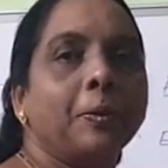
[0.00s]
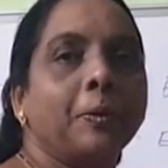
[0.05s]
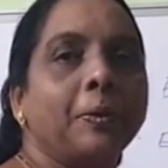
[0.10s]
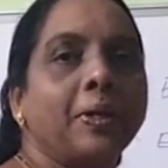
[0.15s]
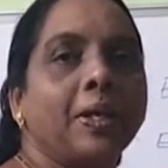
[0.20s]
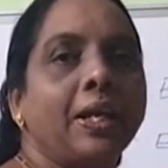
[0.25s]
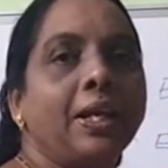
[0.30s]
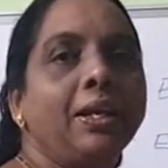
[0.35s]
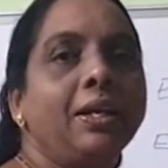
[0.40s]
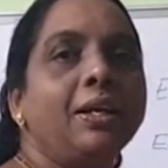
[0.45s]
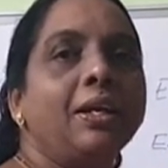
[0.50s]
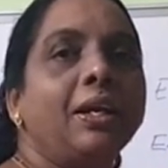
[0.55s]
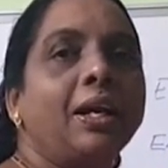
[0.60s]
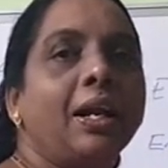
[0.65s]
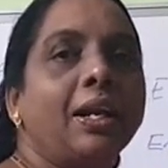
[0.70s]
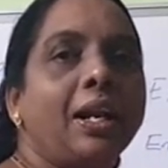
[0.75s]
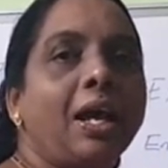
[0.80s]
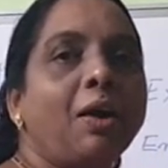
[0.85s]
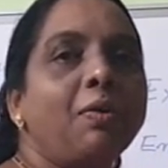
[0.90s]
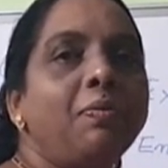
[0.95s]
Okay,
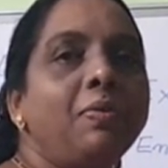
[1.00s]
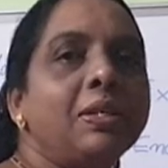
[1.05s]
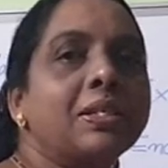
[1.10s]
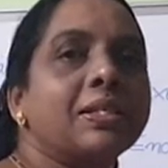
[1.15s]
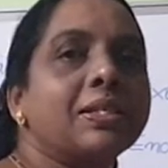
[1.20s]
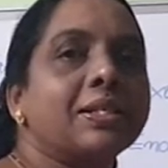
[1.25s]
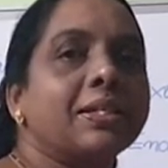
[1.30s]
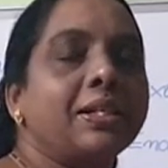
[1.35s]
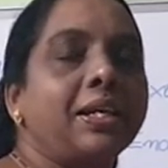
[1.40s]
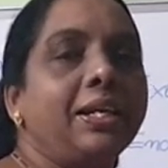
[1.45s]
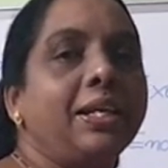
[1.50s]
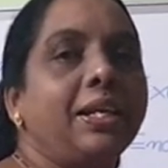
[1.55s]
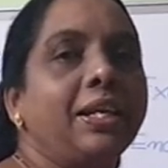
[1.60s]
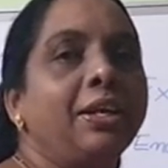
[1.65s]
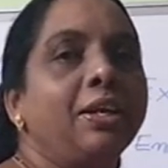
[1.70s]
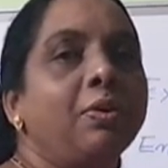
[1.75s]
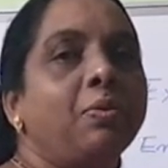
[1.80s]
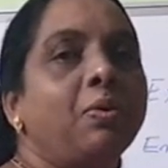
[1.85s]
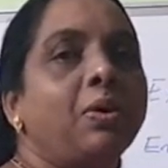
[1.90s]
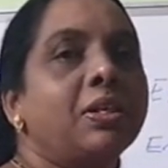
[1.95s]
now we'll
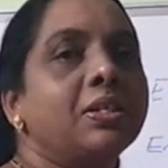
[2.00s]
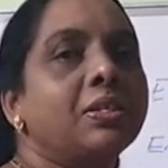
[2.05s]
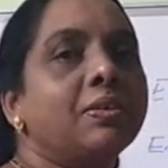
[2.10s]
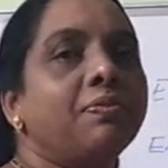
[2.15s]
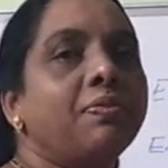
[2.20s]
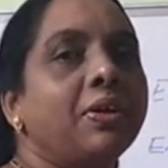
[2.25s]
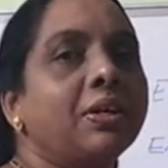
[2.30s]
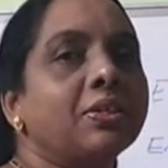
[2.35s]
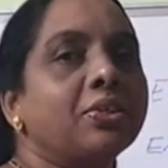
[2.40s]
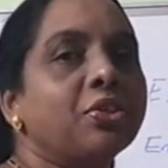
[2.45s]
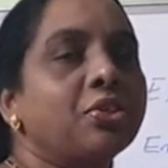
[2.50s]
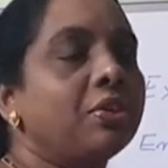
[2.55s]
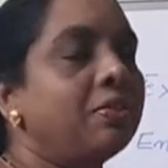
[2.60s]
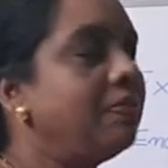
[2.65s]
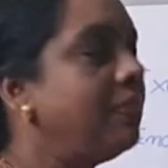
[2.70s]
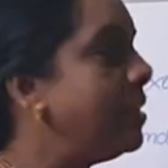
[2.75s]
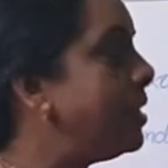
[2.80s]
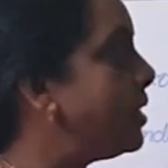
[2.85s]
study what is the function of